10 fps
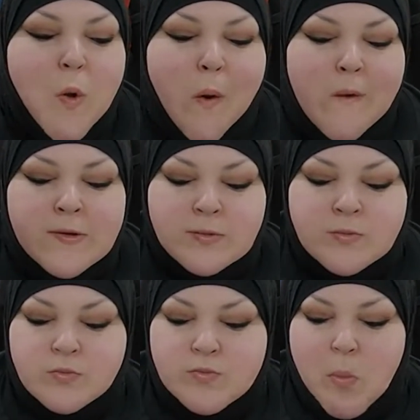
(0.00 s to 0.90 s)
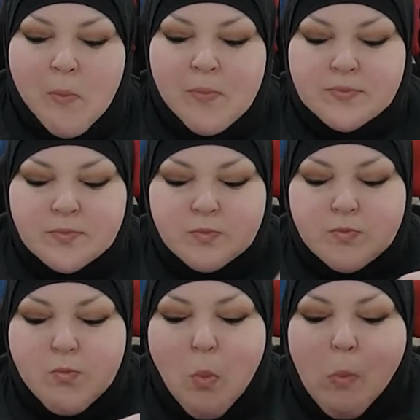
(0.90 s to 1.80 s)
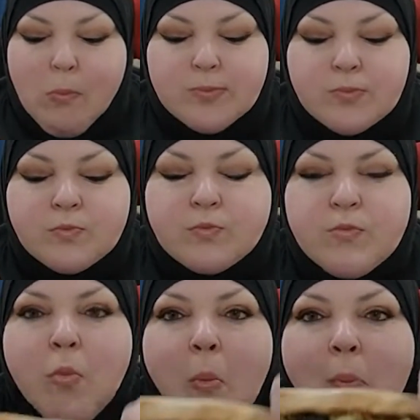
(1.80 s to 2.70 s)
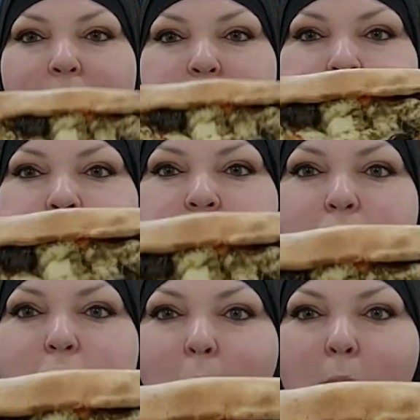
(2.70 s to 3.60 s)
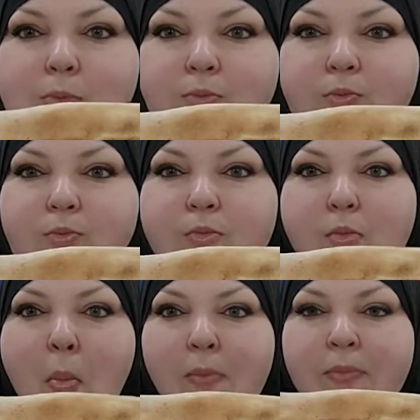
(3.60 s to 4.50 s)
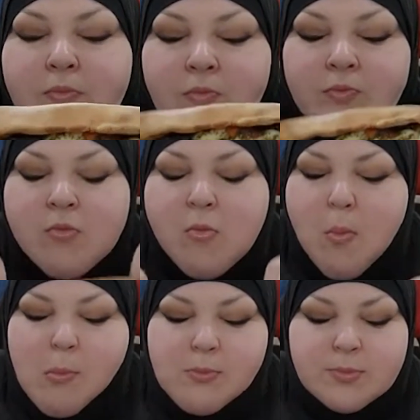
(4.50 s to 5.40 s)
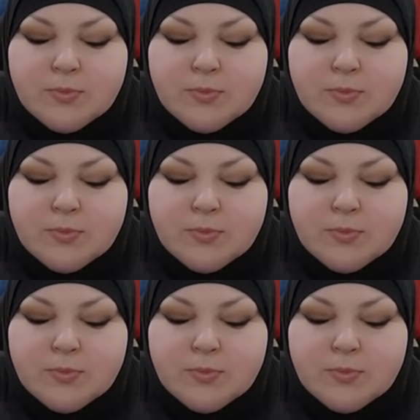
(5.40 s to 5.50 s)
I gotta speed her up a little bit. This is really slow. Oh yeah, I can. Good.